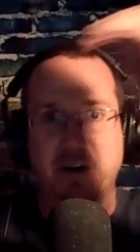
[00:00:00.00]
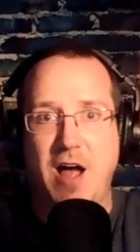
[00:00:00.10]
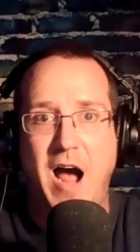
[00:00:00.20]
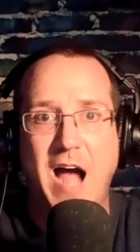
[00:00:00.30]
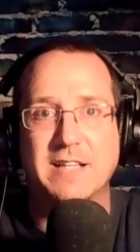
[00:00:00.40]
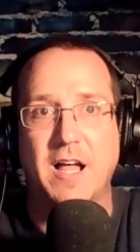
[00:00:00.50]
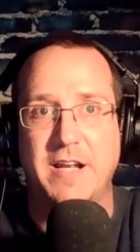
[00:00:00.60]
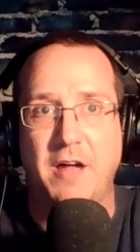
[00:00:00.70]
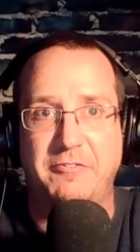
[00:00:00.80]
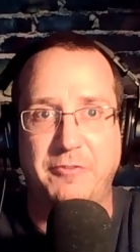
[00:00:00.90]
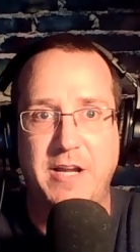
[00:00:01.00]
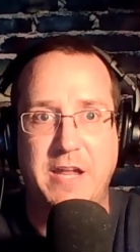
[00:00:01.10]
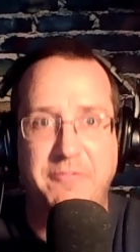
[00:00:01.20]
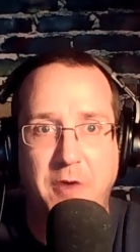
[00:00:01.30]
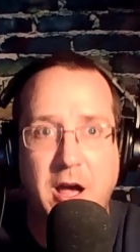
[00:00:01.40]
highlight on Freaky
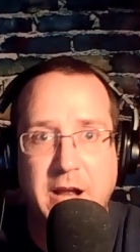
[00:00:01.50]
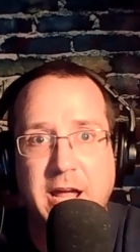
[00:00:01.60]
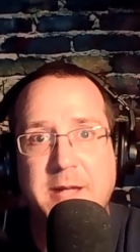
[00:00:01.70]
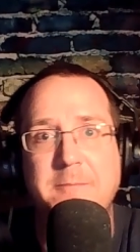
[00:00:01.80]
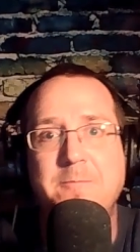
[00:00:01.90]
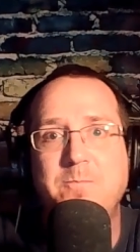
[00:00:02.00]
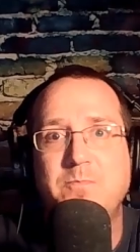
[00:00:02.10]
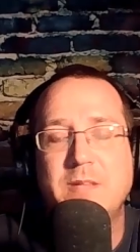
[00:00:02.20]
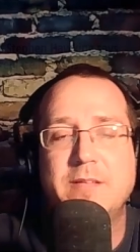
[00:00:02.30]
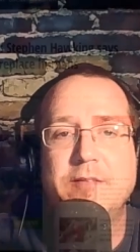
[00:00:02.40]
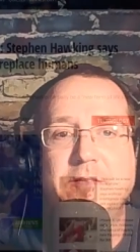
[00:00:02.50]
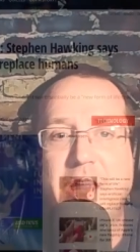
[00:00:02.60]
Friday than